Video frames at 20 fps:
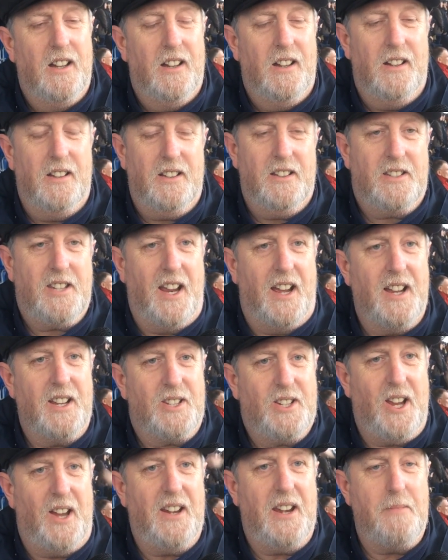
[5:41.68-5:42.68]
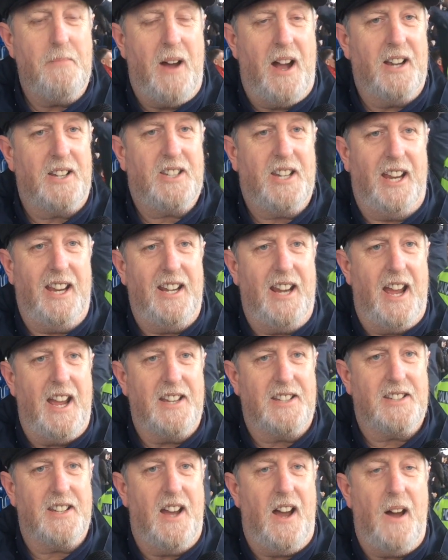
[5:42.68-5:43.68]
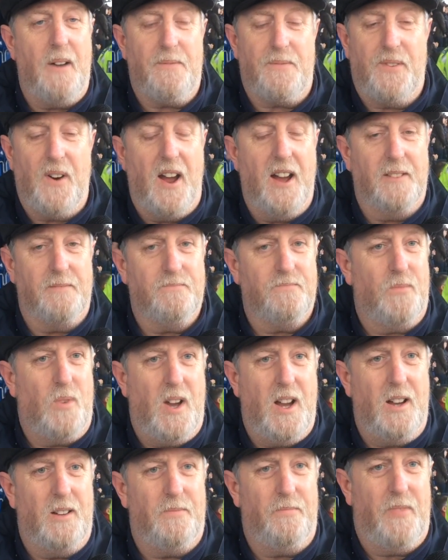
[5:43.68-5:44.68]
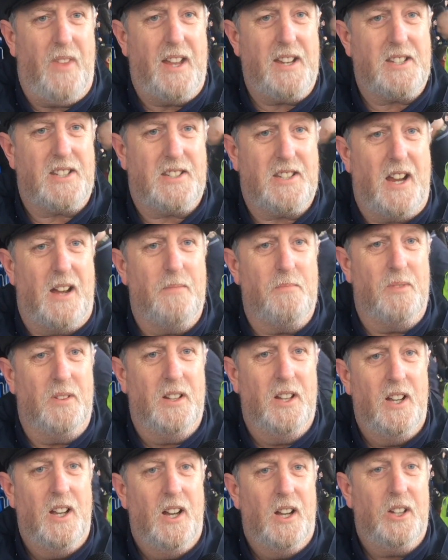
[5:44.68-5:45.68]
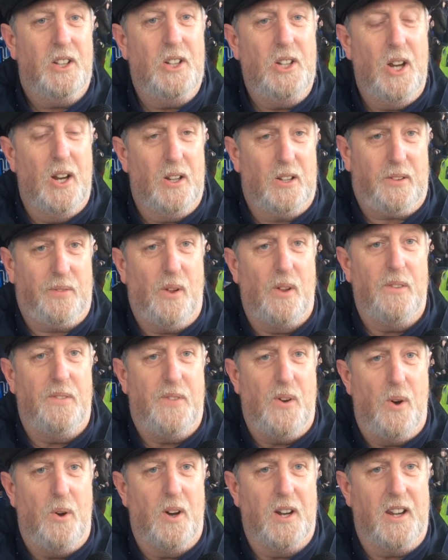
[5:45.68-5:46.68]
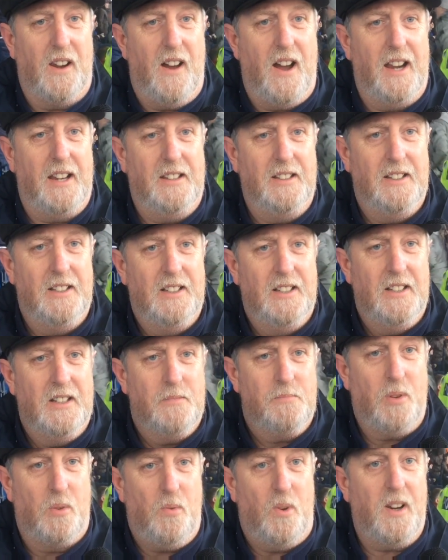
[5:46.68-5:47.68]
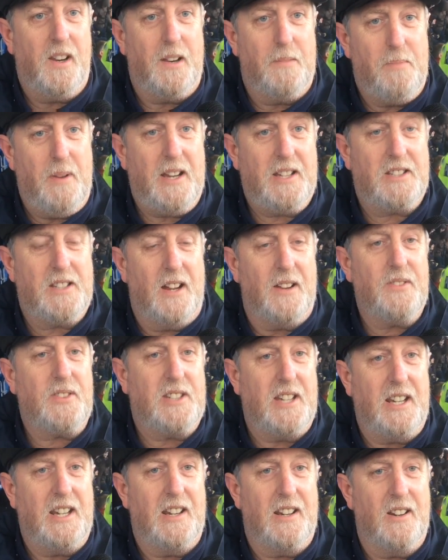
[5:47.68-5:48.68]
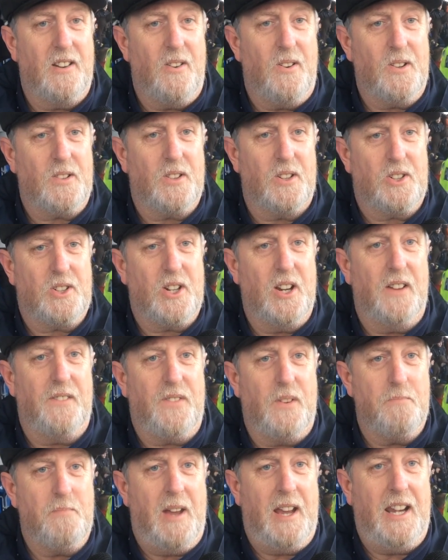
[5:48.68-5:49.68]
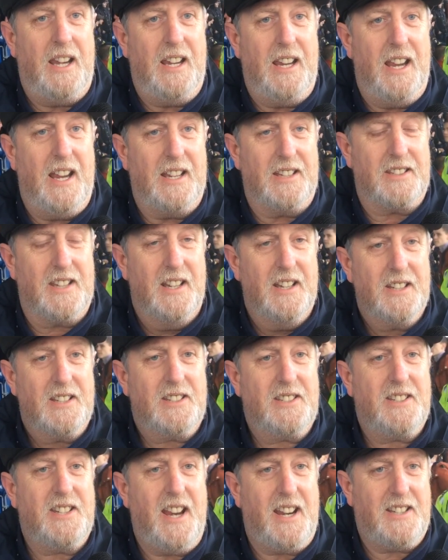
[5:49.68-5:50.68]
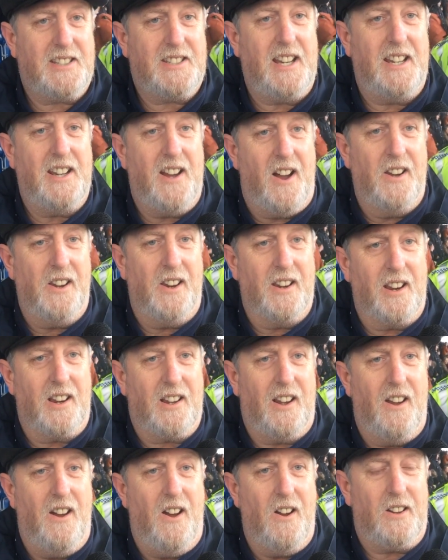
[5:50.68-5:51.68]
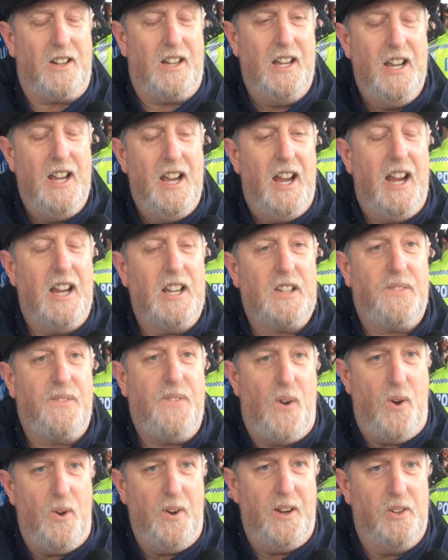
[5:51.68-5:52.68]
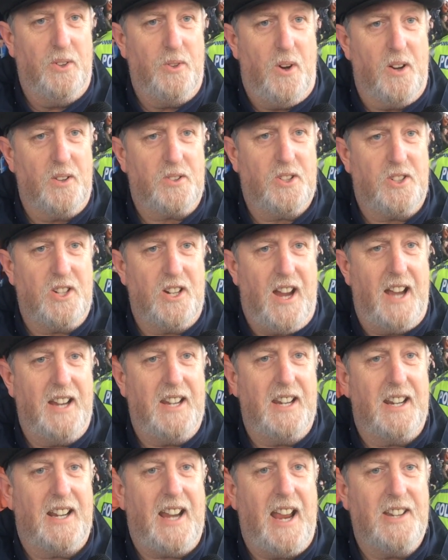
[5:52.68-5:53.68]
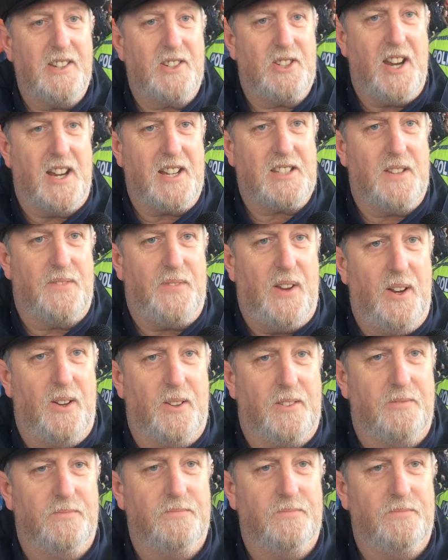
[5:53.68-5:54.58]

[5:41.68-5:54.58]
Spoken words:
and Tony Martinez up front, well, that's some youthful forward line but one of the best I've seen in an Oxford shirt for many years. 69 on the clock. It's 4-0 to Oxford United against Chesterfield.